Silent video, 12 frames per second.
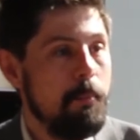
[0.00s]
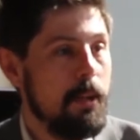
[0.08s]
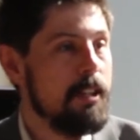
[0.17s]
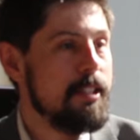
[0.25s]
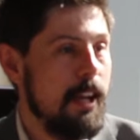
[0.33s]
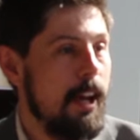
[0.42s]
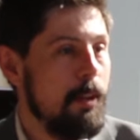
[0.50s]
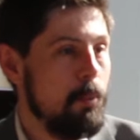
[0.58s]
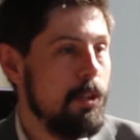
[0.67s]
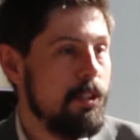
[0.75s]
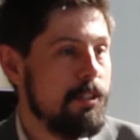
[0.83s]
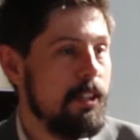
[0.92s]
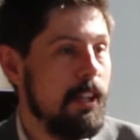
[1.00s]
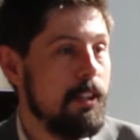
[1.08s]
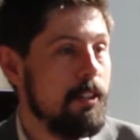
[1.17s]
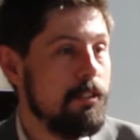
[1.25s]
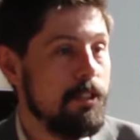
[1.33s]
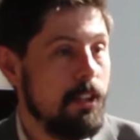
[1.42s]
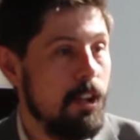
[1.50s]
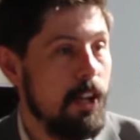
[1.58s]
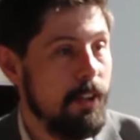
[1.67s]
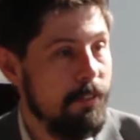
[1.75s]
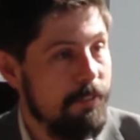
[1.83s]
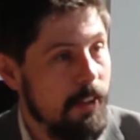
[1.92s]
but it's hard when you're seeing a
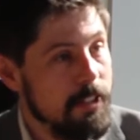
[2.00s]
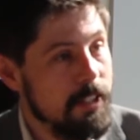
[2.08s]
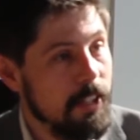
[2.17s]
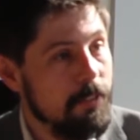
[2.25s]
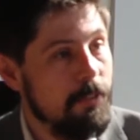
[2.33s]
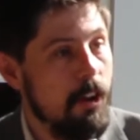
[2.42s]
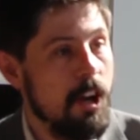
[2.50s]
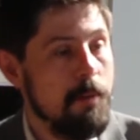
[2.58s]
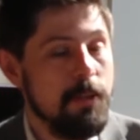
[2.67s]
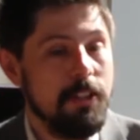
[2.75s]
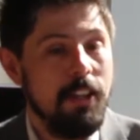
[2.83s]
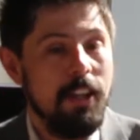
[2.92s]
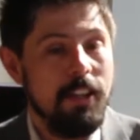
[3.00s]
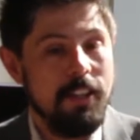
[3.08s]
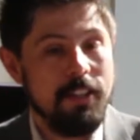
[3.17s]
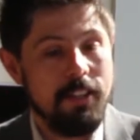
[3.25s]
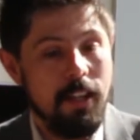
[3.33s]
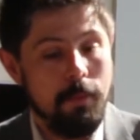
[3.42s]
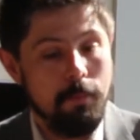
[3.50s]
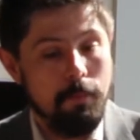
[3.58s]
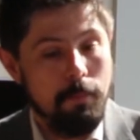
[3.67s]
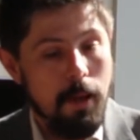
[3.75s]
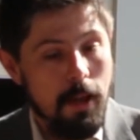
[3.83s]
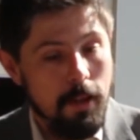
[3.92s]
declining funding environment. You're seeing
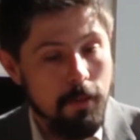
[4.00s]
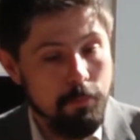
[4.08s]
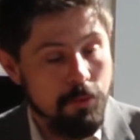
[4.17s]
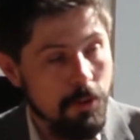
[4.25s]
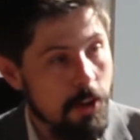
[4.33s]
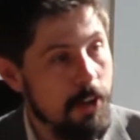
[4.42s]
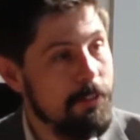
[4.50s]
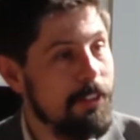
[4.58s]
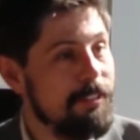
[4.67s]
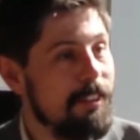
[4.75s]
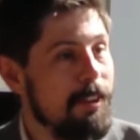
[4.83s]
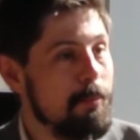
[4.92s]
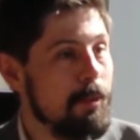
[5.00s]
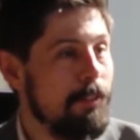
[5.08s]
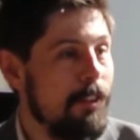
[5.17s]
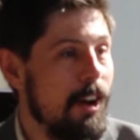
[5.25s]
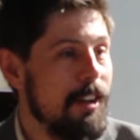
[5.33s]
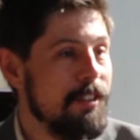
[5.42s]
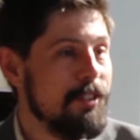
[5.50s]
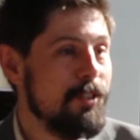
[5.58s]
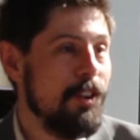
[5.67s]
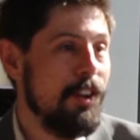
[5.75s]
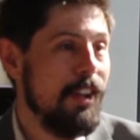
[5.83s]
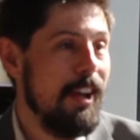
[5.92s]
private providers
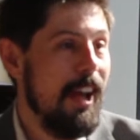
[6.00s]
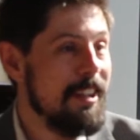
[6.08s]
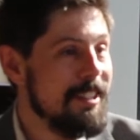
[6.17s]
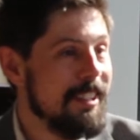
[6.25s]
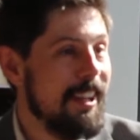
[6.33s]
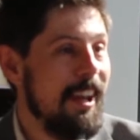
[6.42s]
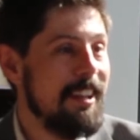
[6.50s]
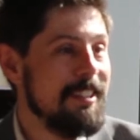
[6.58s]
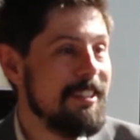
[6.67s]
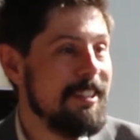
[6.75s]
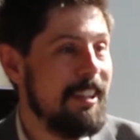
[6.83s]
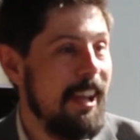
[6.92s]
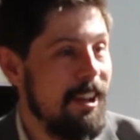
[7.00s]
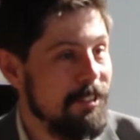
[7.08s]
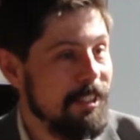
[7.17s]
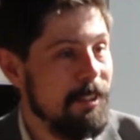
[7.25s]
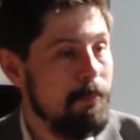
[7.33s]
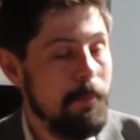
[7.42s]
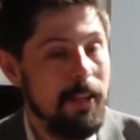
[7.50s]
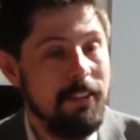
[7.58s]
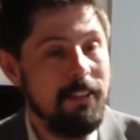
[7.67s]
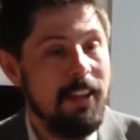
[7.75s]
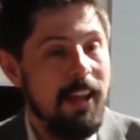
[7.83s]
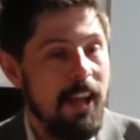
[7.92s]
trying to undercut, to
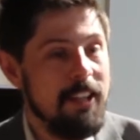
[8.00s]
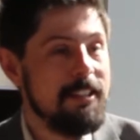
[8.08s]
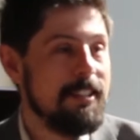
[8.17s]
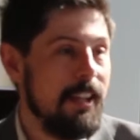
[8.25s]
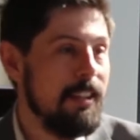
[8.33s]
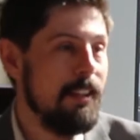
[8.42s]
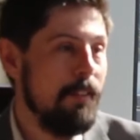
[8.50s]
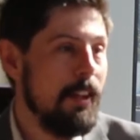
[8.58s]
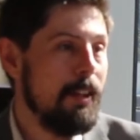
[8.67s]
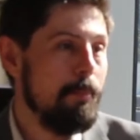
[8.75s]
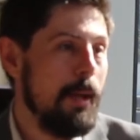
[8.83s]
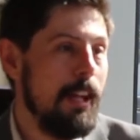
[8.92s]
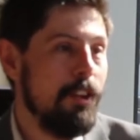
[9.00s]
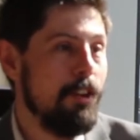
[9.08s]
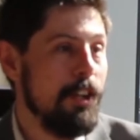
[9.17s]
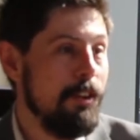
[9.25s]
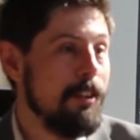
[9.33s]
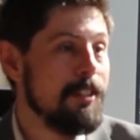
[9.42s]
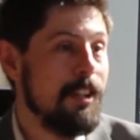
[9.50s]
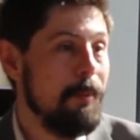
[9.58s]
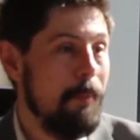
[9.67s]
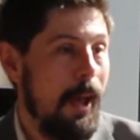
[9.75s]
outcompete, and sadly they're competing on areas like